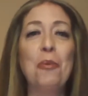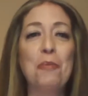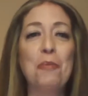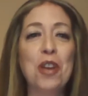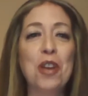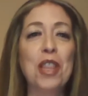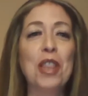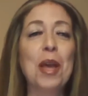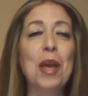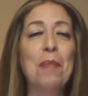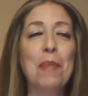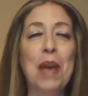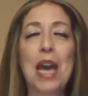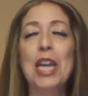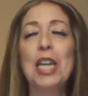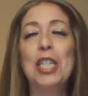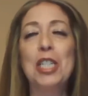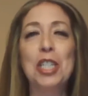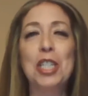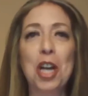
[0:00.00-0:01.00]
bring that
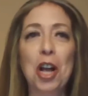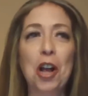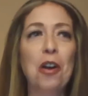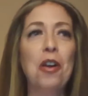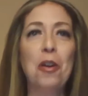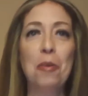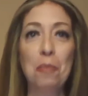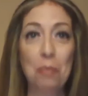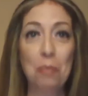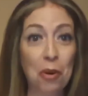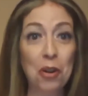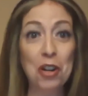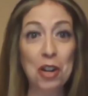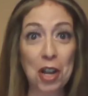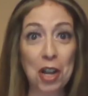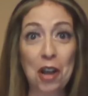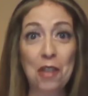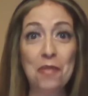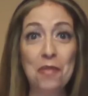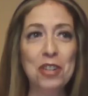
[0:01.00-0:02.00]
back into
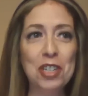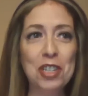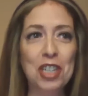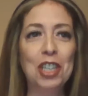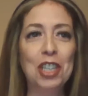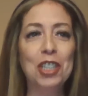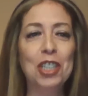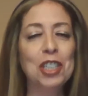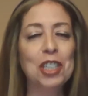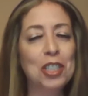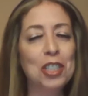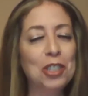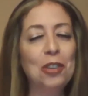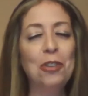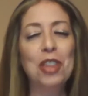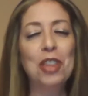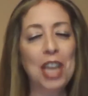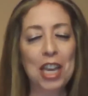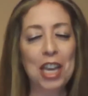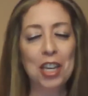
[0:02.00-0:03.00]
important conversations.
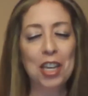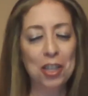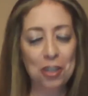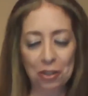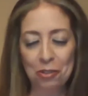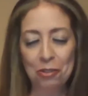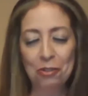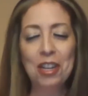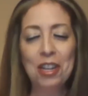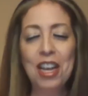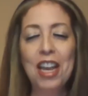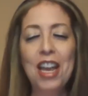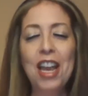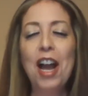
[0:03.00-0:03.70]
So thank you.